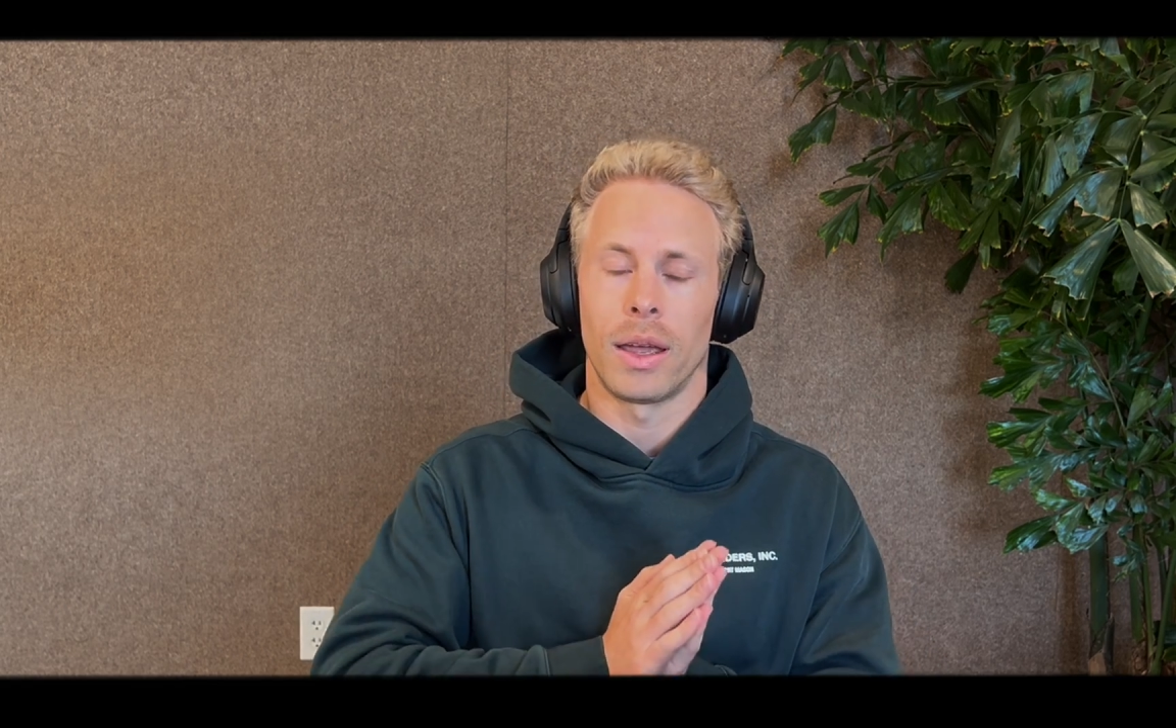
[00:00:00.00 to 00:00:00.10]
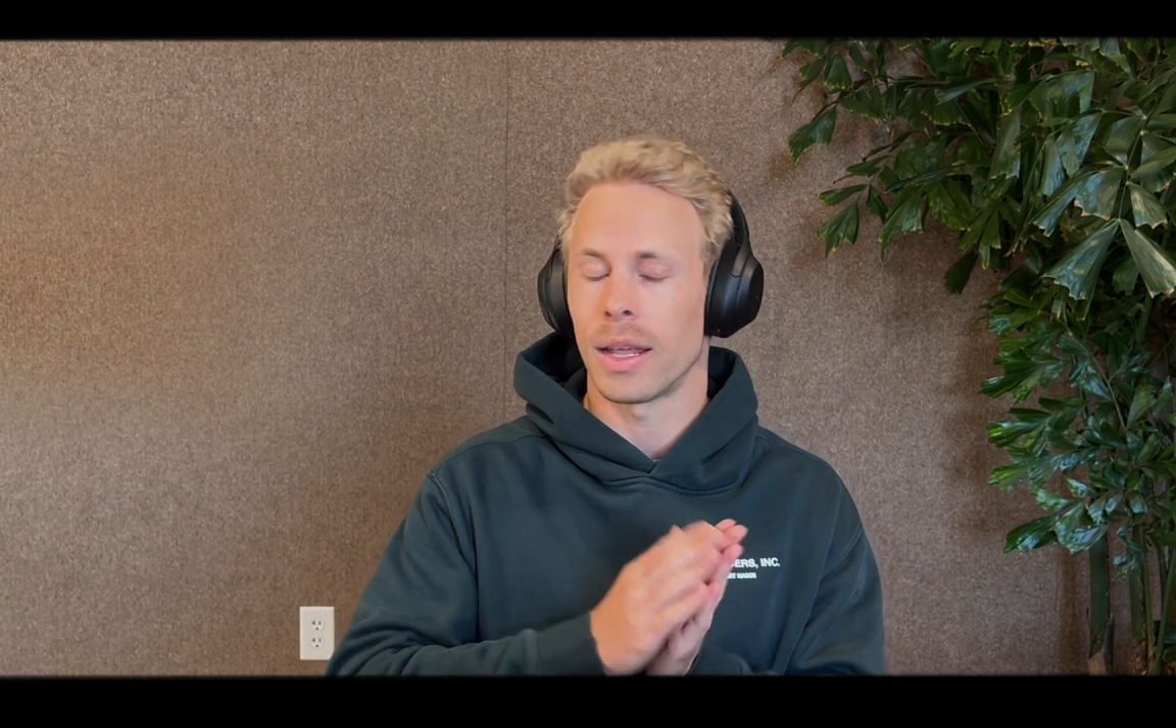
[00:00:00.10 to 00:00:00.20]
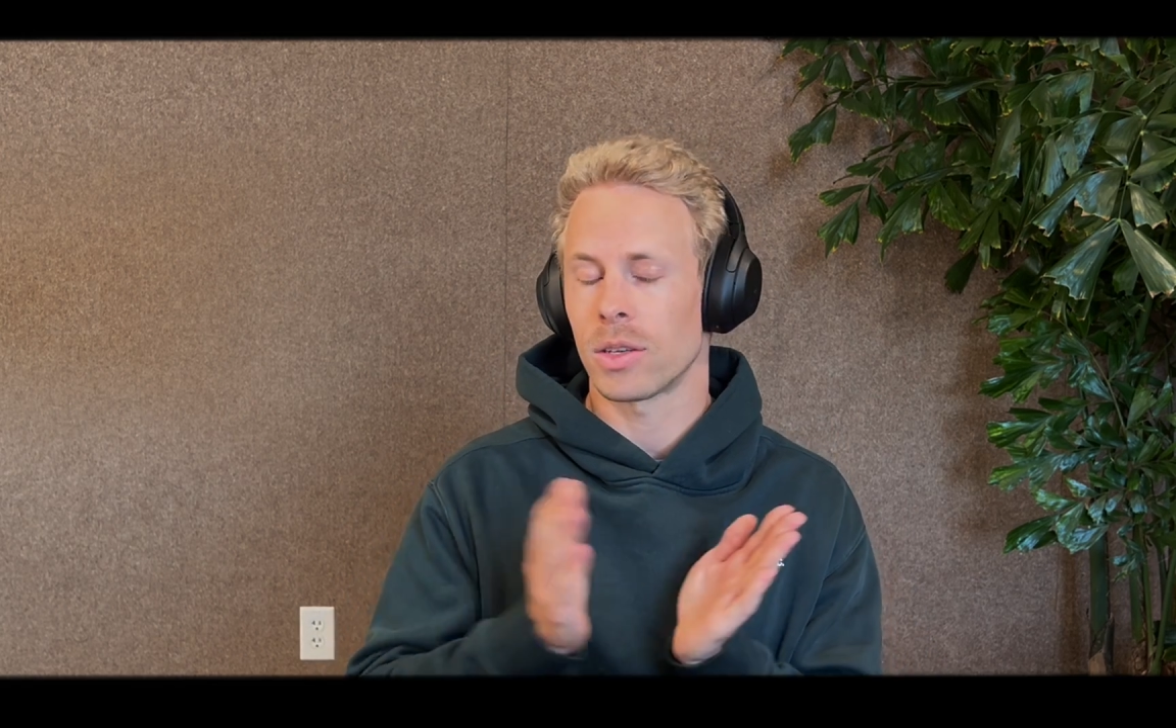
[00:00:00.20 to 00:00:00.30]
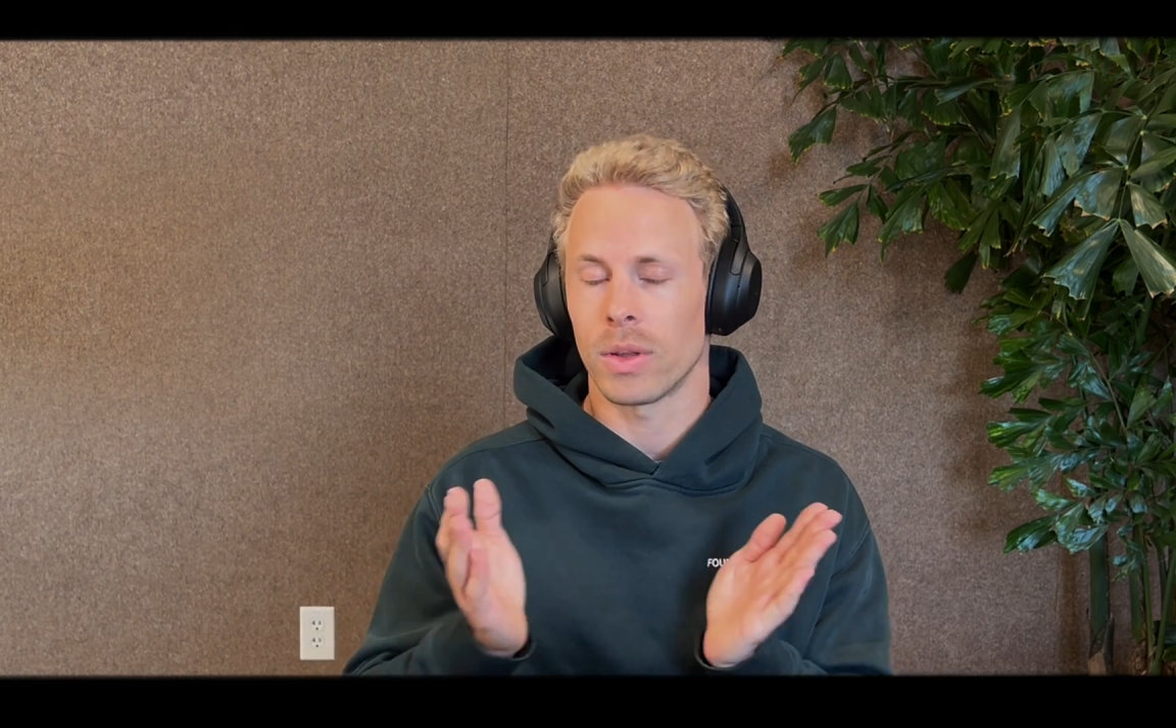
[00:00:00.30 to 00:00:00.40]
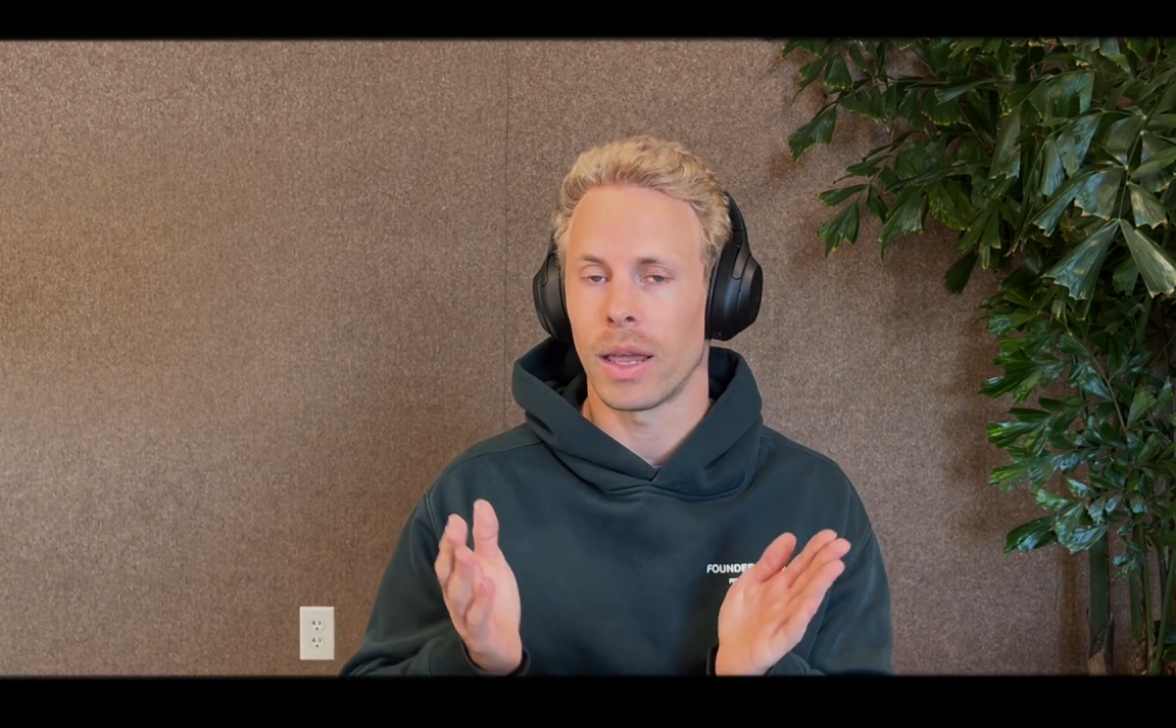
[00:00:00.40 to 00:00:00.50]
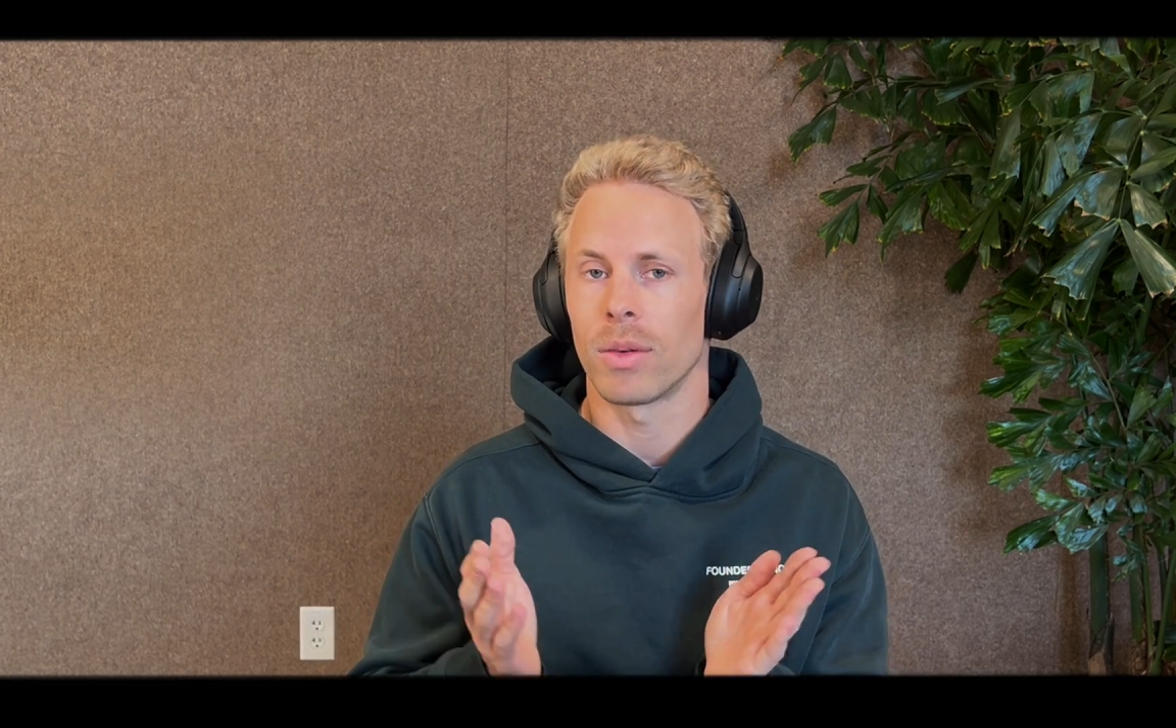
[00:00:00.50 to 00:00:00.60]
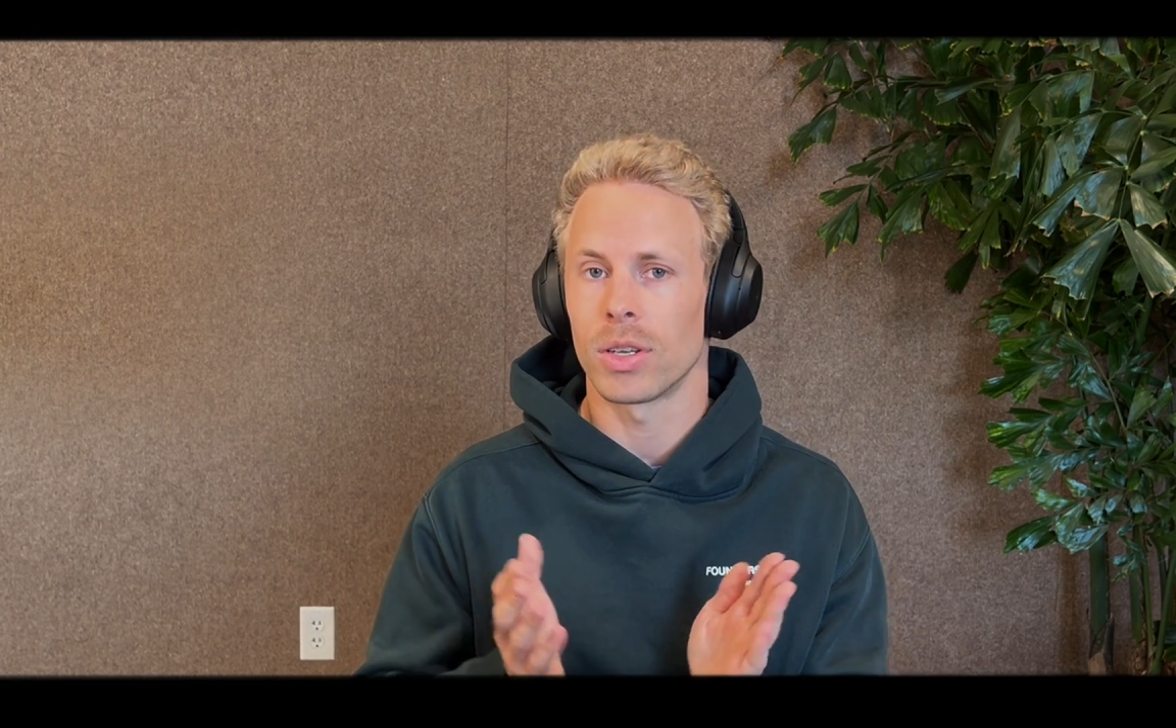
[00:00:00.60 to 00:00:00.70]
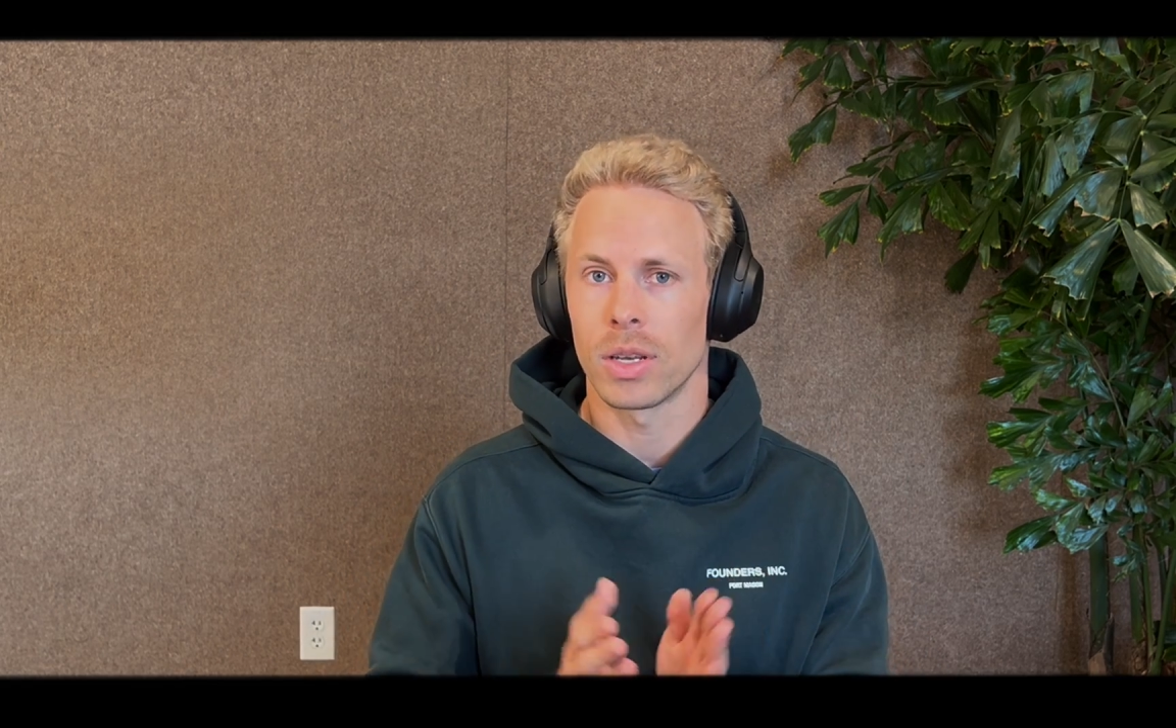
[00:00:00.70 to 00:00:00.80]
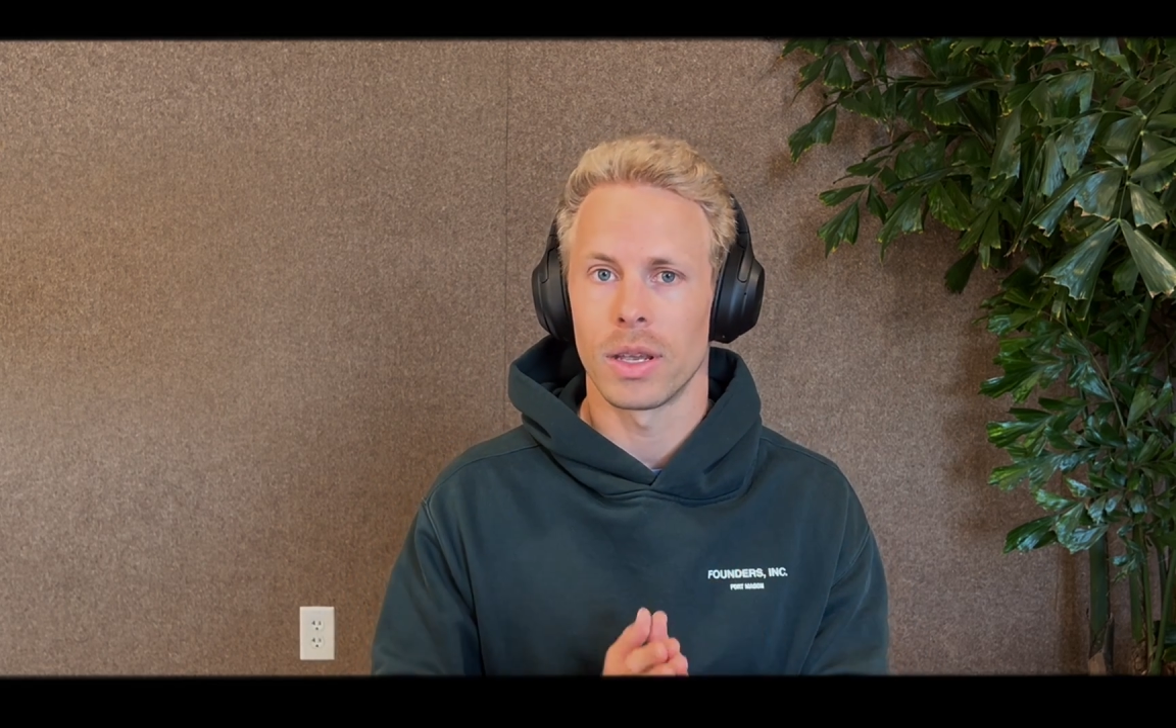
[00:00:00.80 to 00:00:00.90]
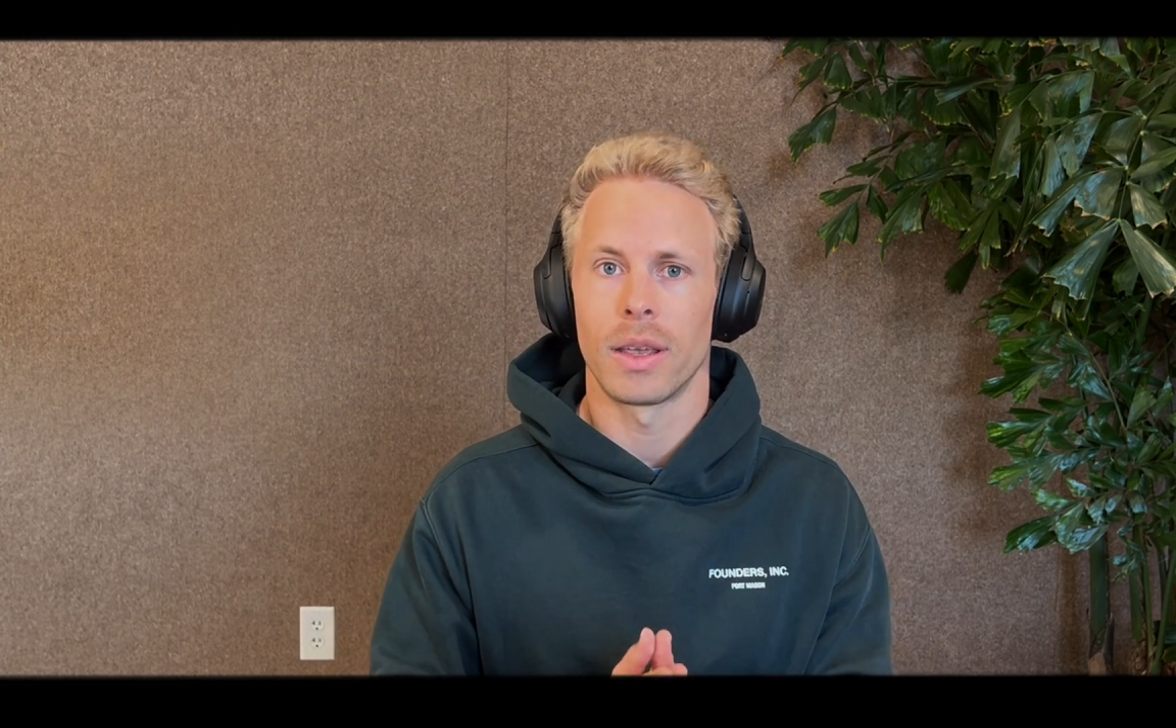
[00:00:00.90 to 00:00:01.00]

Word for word: natural language.